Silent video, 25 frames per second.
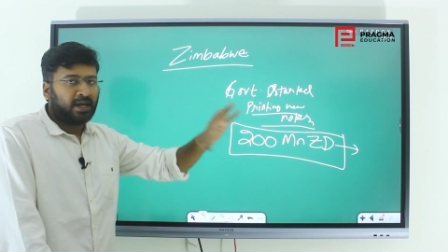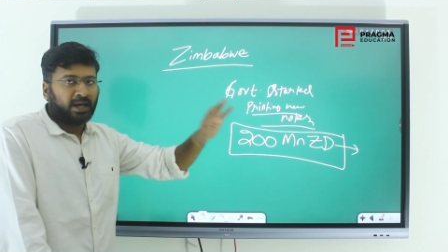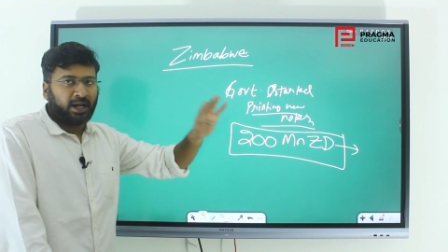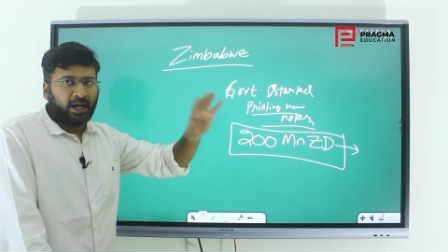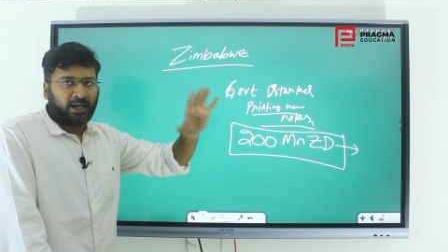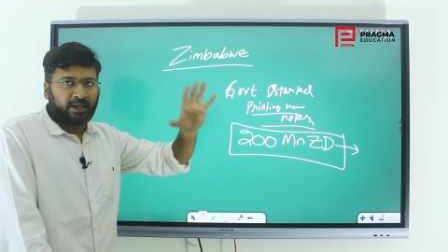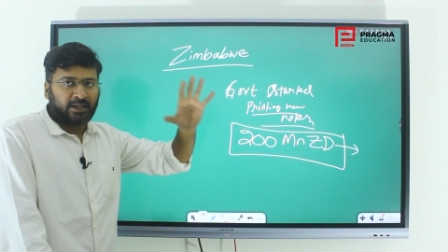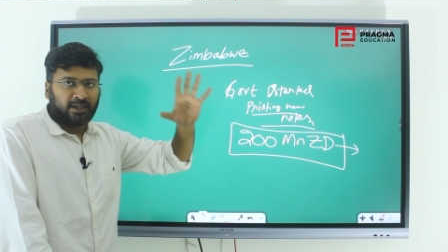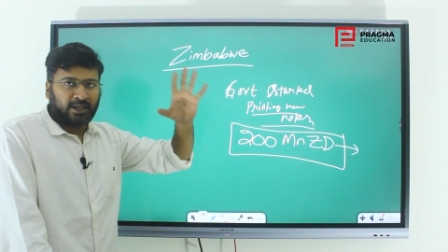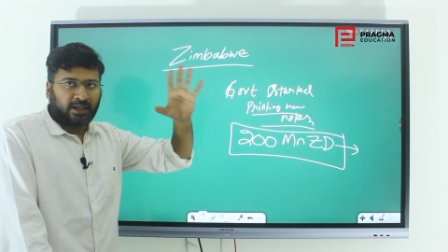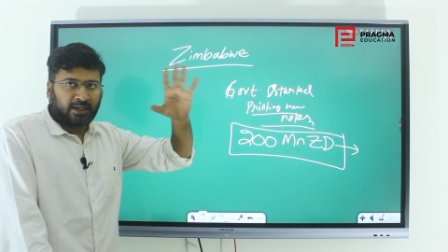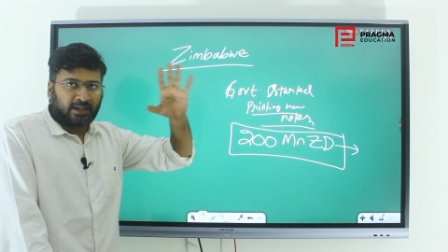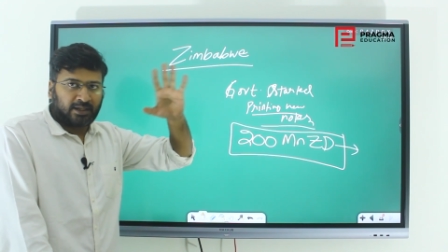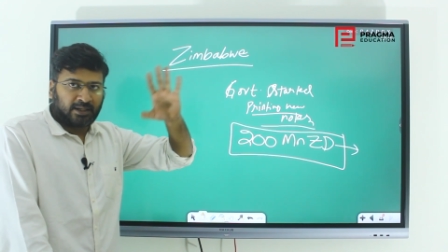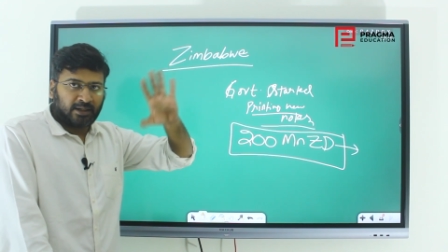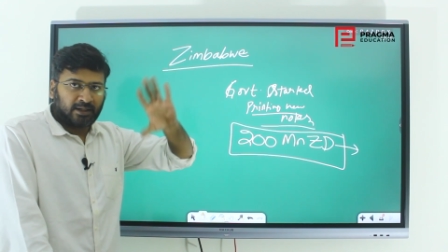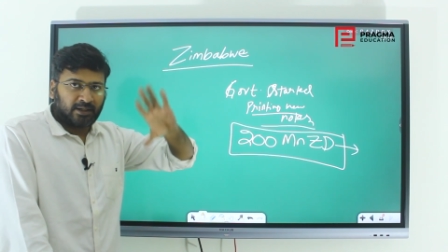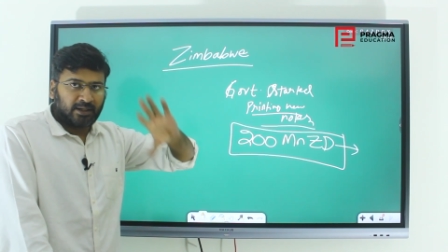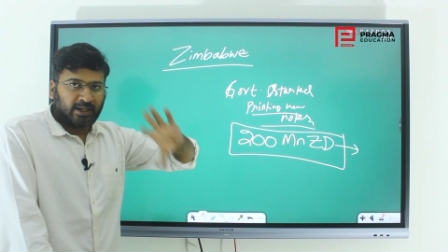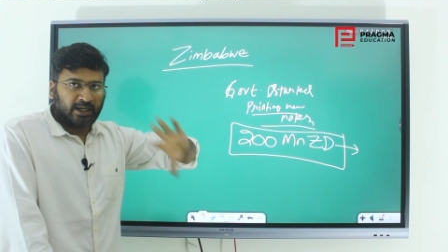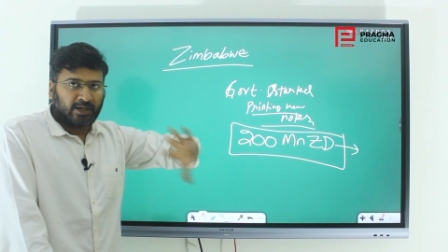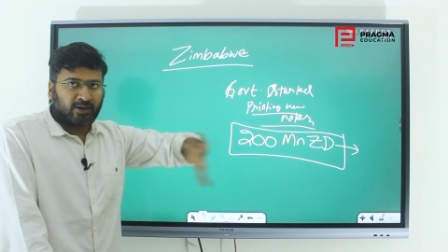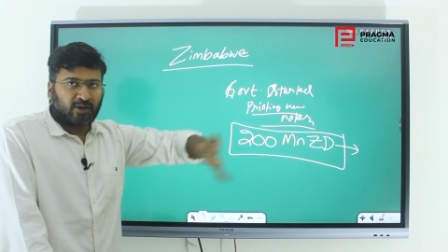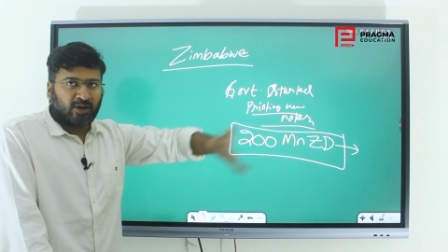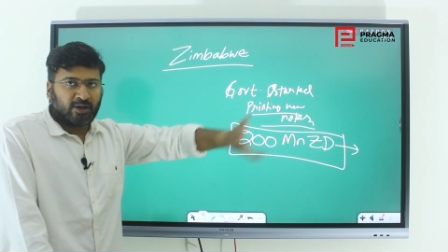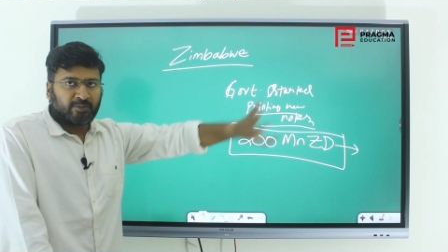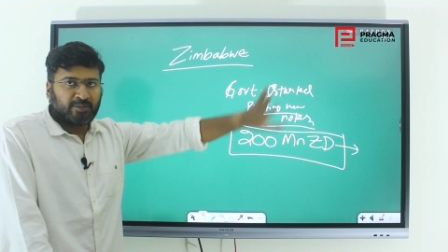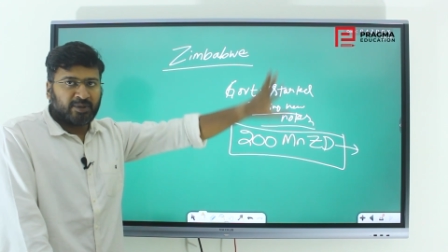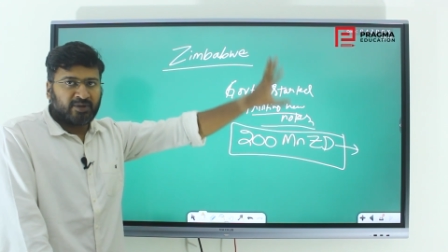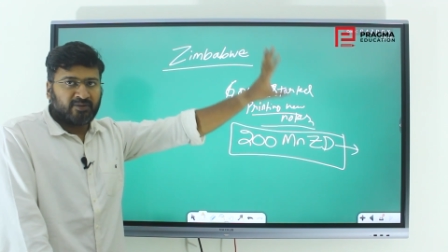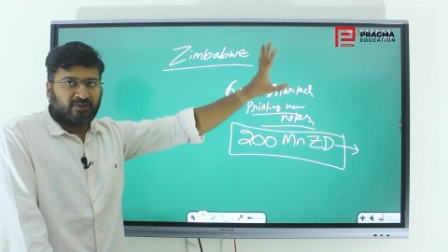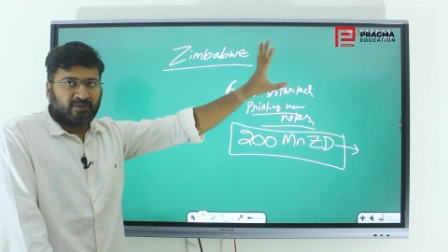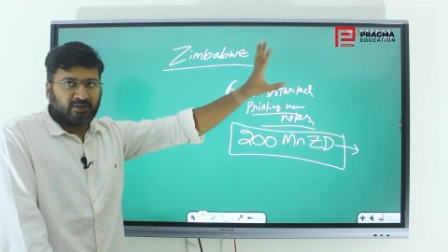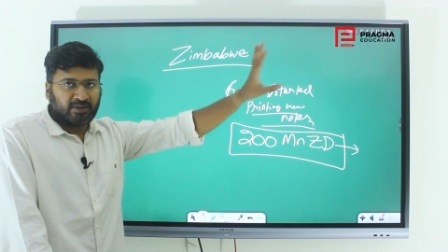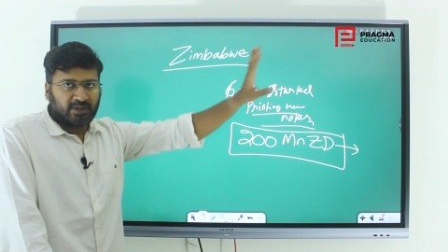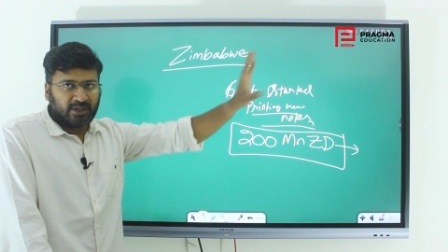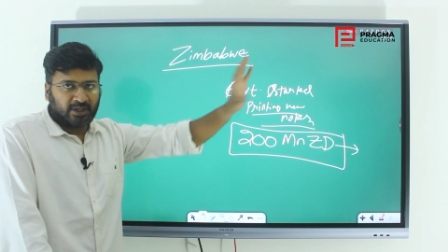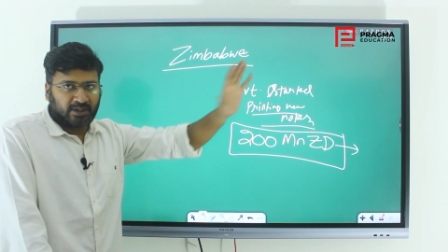and
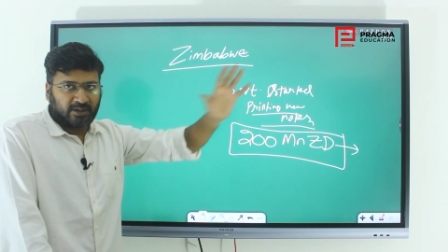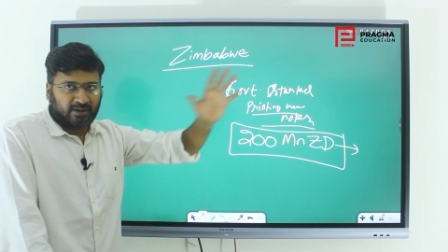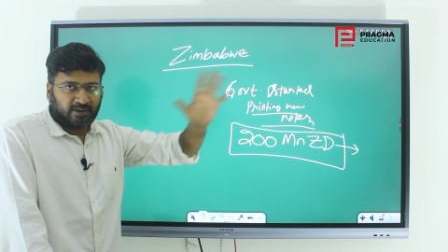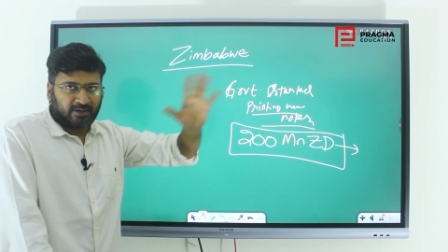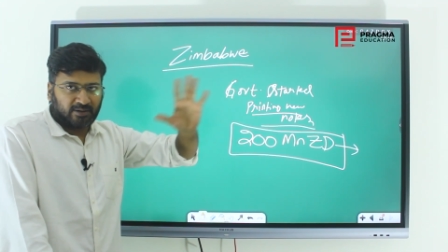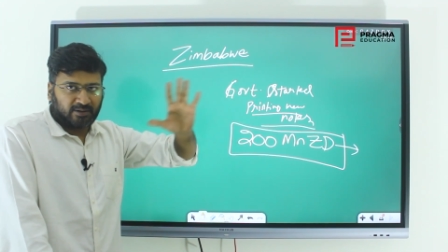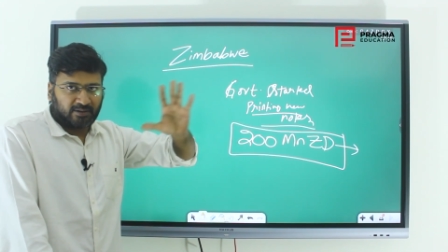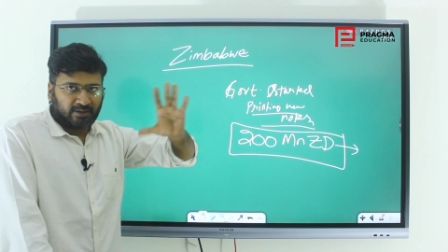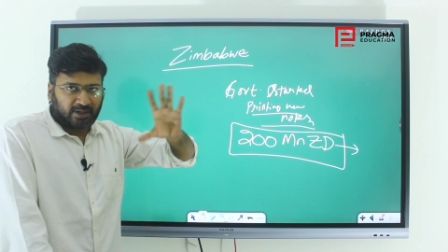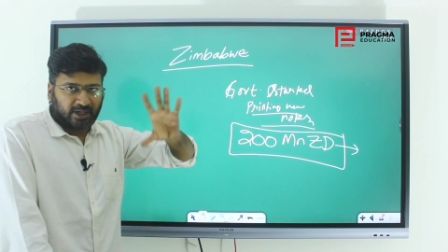that